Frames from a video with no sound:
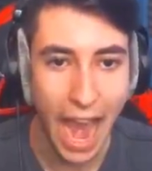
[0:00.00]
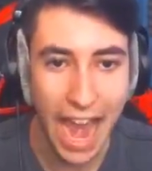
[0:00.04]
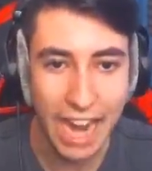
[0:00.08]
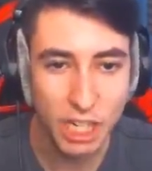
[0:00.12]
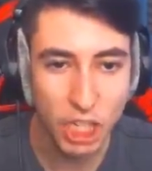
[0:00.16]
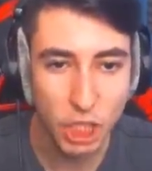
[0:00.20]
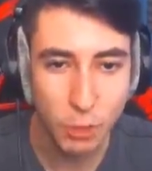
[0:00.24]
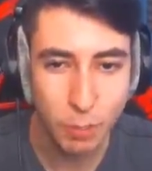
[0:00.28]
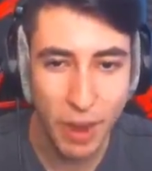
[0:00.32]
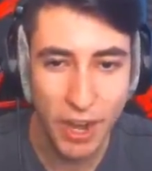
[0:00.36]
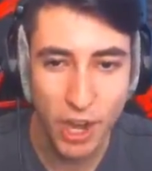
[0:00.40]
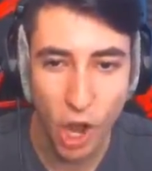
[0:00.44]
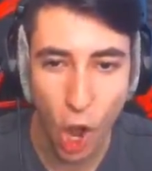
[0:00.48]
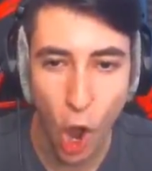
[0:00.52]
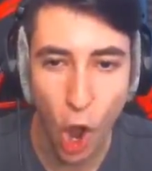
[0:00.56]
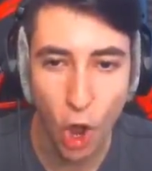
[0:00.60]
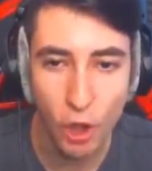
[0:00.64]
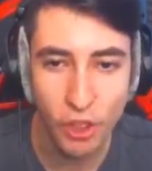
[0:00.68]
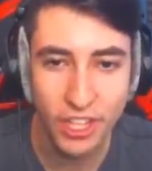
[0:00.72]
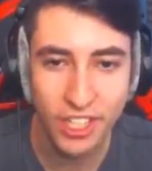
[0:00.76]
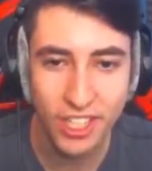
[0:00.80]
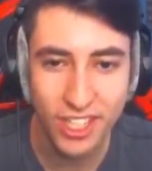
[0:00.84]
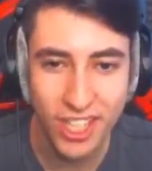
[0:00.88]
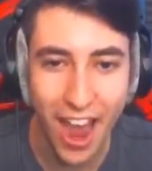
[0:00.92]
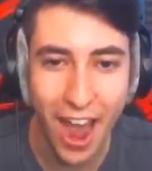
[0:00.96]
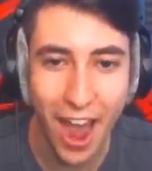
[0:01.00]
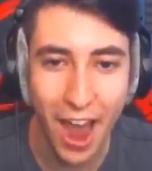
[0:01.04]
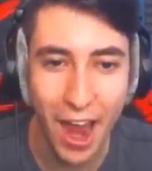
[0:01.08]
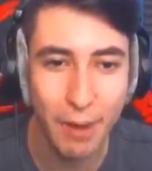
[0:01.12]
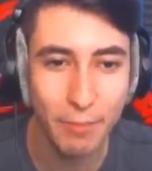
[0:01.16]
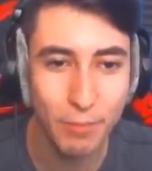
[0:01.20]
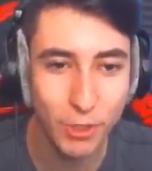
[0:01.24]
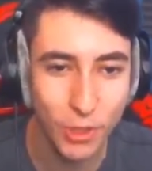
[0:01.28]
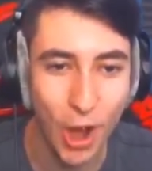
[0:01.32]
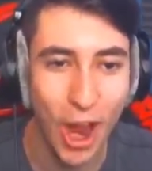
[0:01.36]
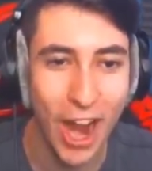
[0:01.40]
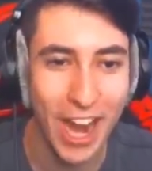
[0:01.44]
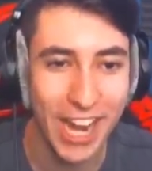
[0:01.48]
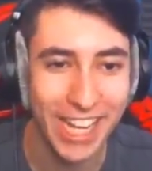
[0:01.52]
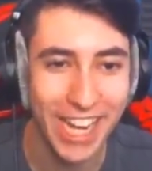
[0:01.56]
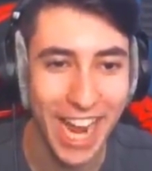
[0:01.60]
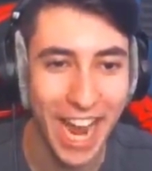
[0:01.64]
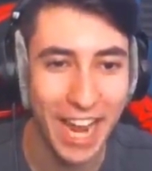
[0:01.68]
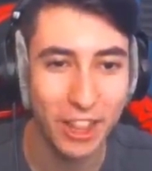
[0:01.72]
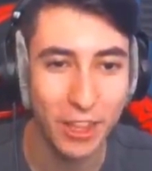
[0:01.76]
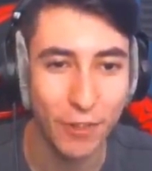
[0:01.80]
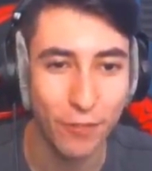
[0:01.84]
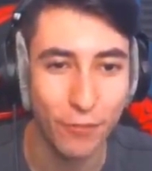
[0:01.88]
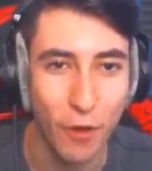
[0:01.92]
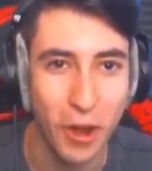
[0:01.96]
I just spent all this time trying to
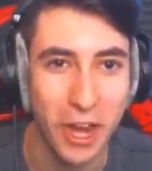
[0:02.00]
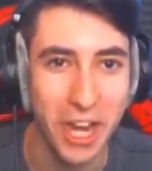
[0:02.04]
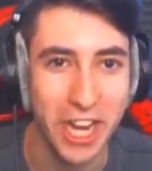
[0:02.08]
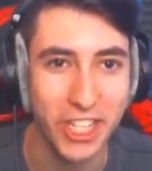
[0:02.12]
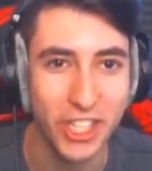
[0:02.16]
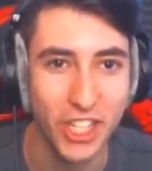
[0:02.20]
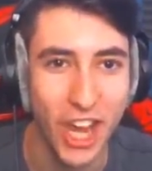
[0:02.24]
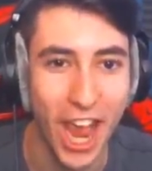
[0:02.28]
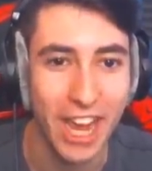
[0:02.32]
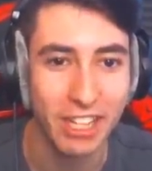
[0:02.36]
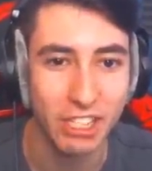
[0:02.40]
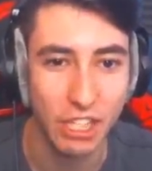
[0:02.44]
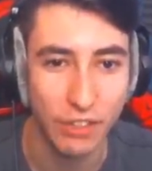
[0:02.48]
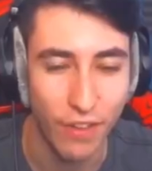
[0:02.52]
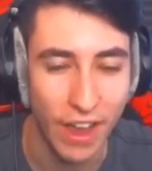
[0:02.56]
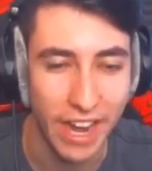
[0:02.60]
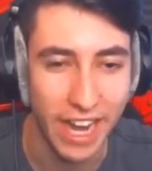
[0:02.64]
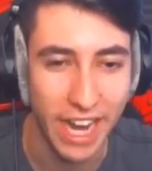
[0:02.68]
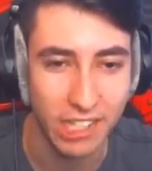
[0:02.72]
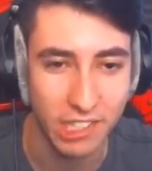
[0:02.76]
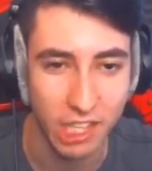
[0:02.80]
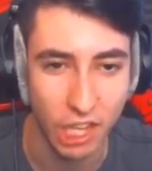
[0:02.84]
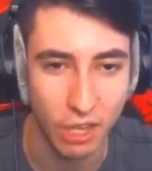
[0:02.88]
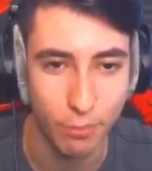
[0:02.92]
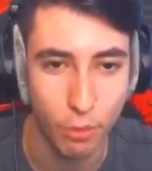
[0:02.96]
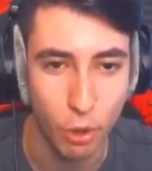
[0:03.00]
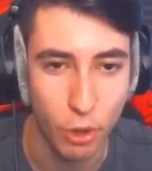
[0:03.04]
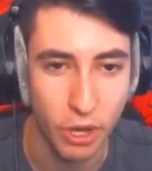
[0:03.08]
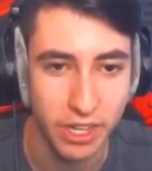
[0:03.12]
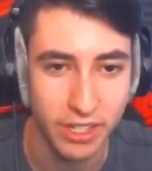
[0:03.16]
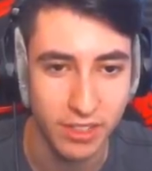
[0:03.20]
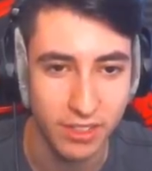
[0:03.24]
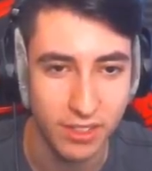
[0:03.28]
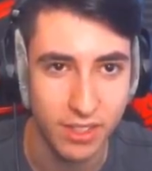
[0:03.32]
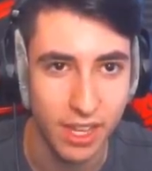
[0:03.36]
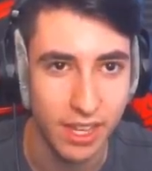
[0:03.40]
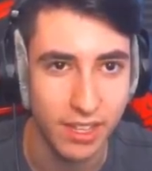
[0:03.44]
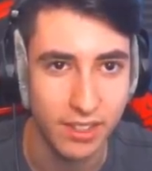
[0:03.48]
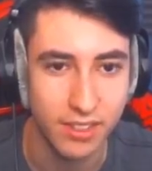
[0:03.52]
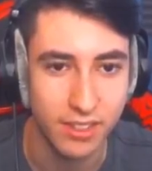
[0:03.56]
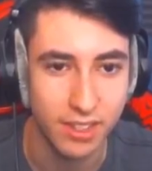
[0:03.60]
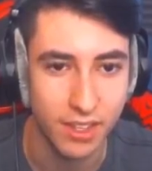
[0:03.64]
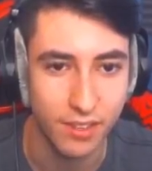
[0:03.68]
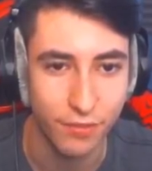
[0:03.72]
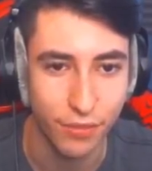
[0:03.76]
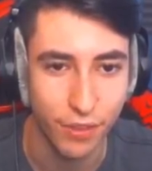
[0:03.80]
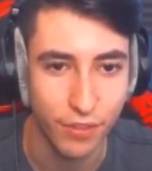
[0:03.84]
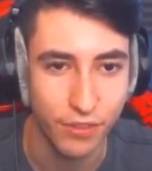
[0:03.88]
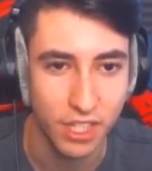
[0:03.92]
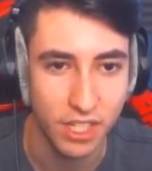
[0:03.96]
get the freaking chest. If I get teleported in
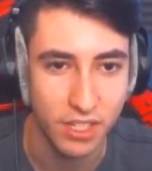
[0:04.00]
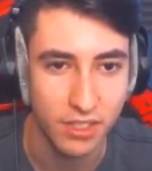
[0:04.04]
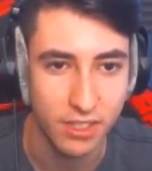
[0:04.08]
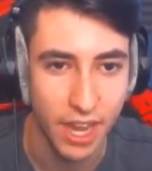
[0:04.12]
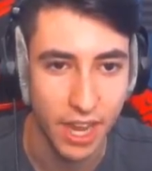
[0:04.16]
15